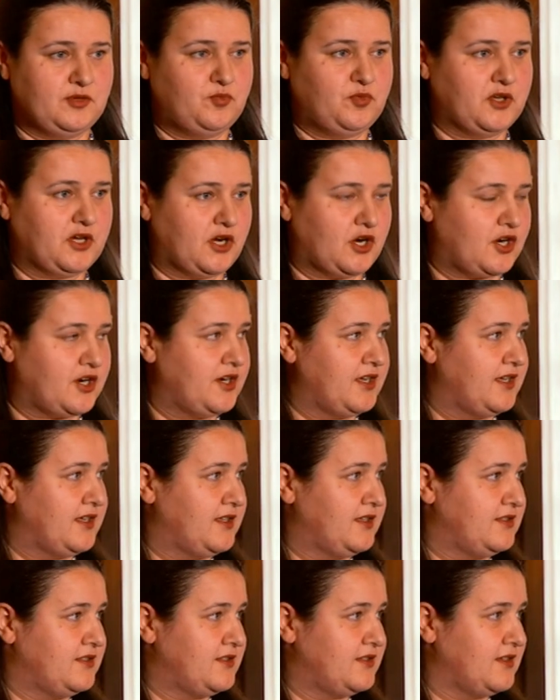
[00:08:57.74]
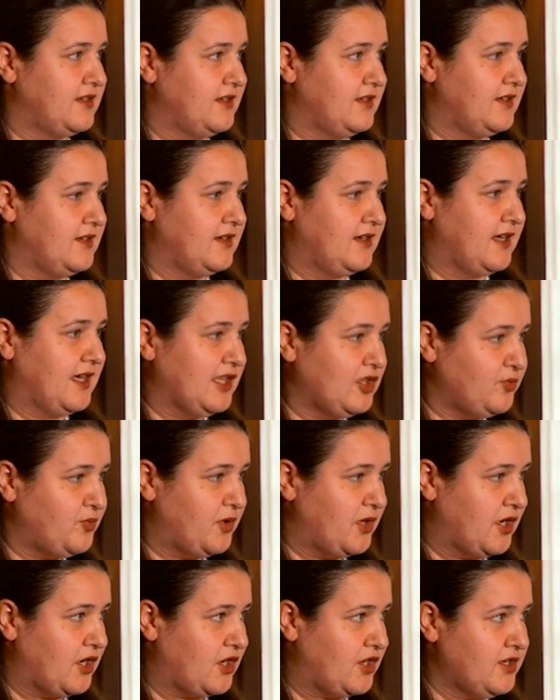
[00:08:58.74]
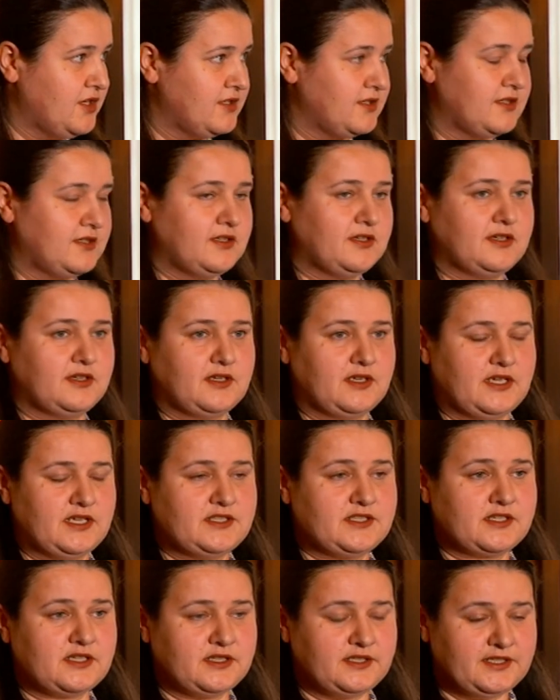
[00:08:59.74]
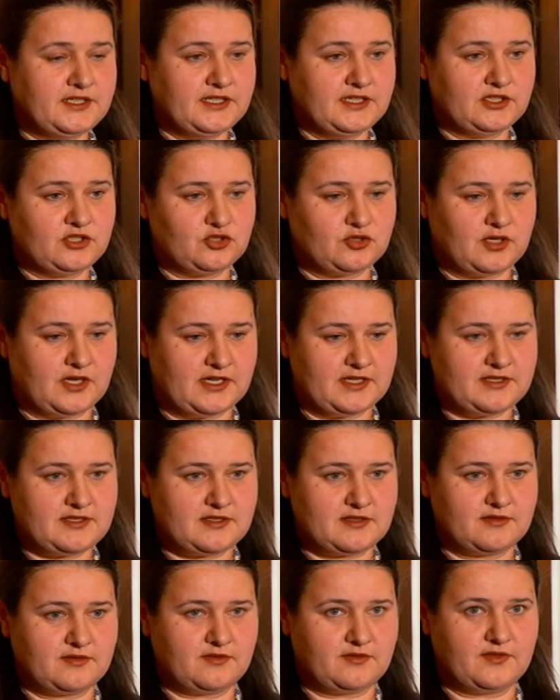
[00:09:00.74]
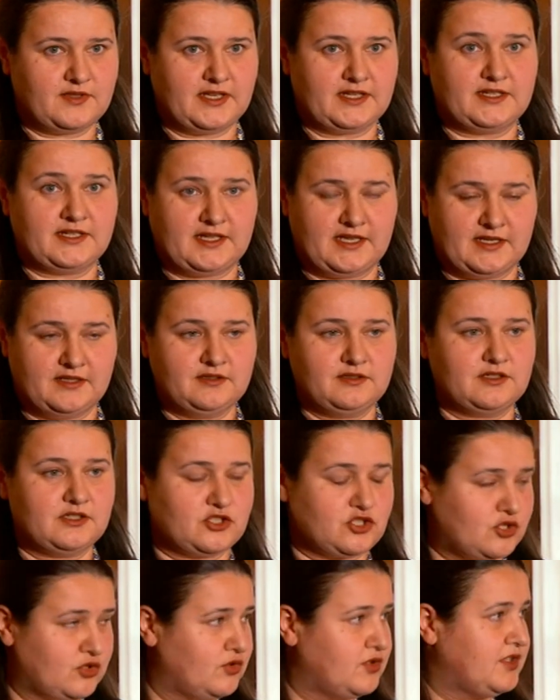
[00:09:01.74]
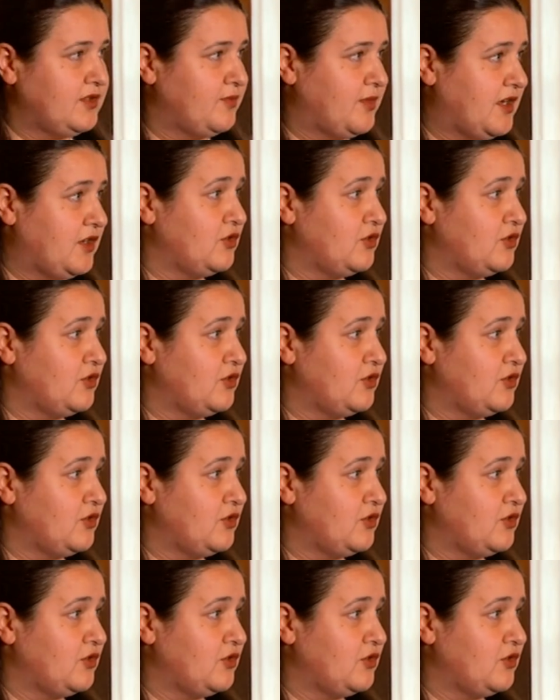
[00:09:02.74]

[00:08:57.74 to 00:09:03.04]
DPR and LPR, it's clear to us that again, it's not